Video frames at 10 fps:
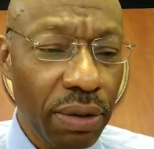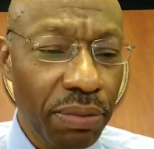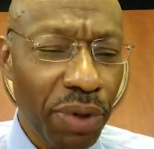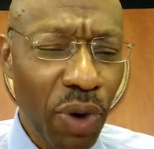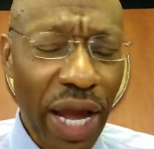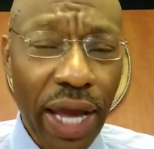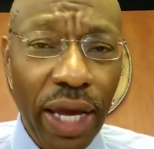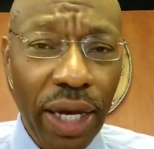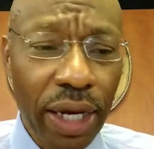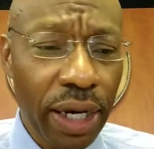"Boy,
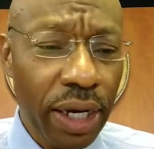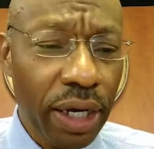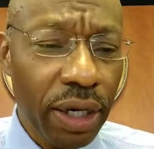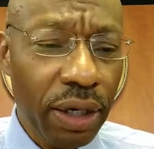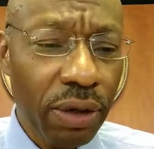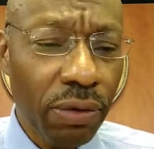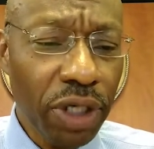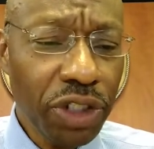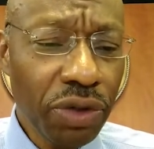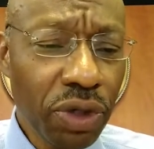
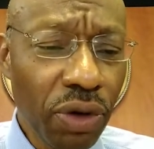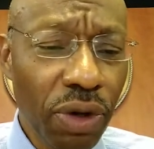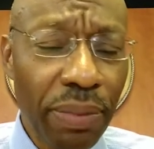what you know